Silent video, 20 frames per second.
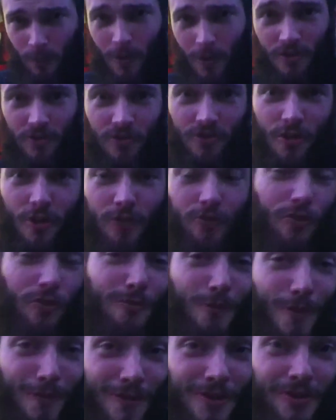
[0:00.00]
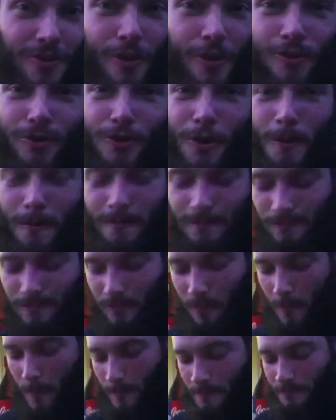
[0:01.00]
We actually saw two movies also.
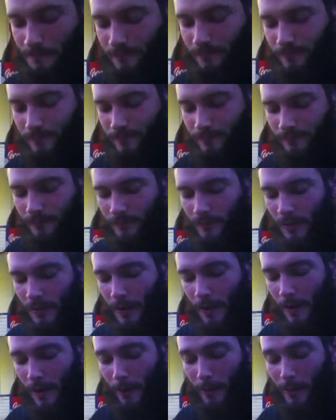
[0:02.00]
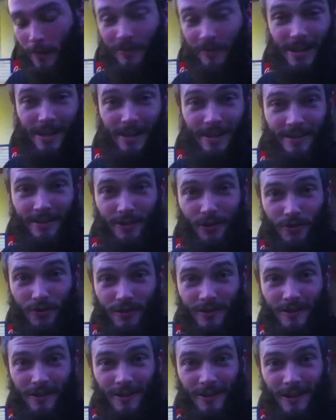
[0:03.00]
Uh, we haven't taken a zero
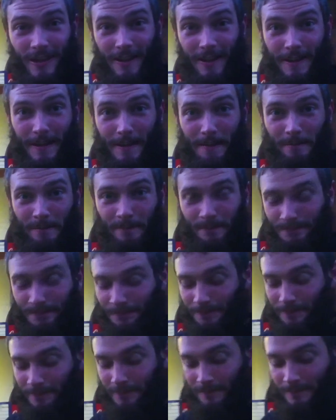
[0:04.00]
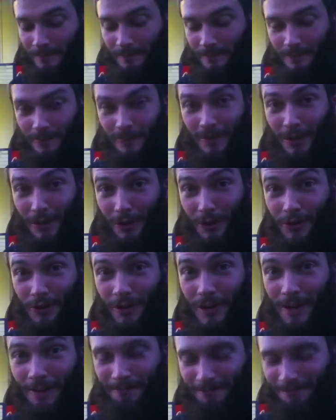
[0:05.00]
since Connecticut. Good
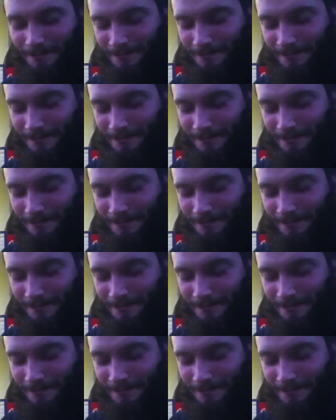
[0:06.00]
day.